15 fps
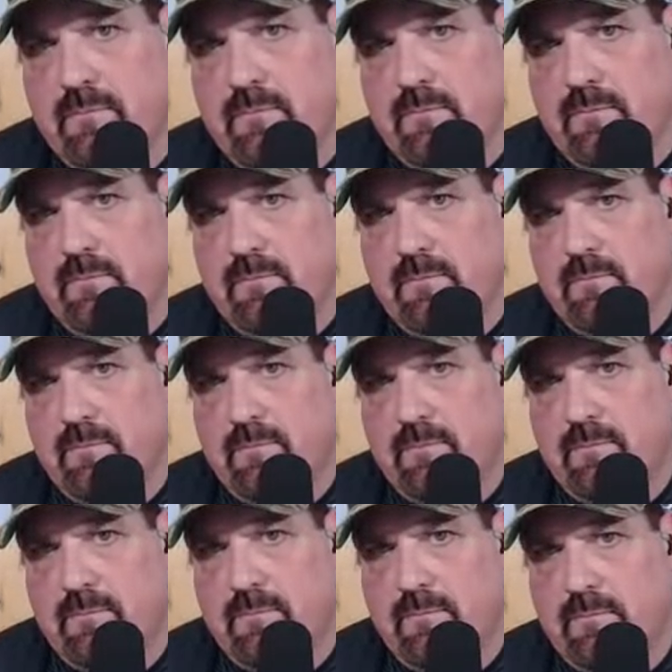
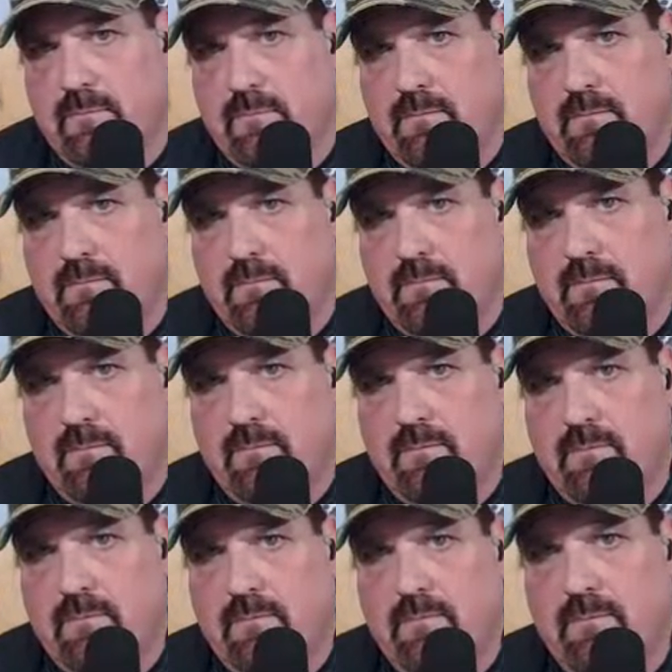
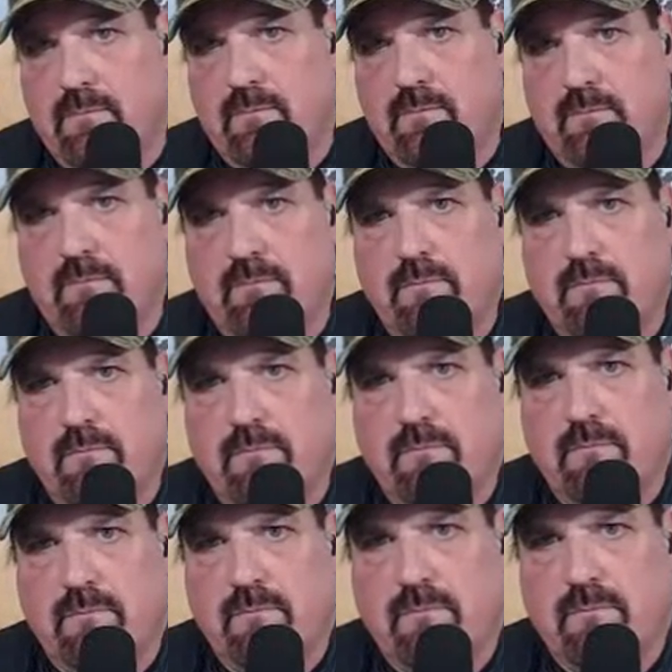
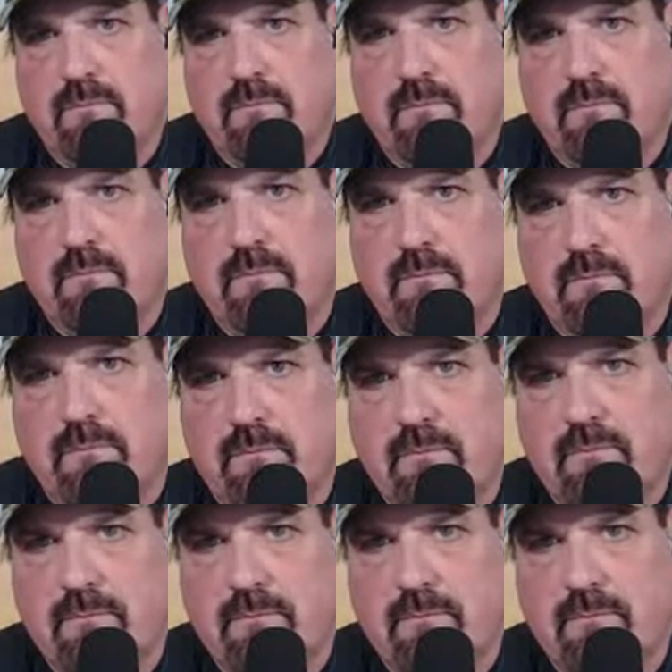No words are spoken by the person on screen.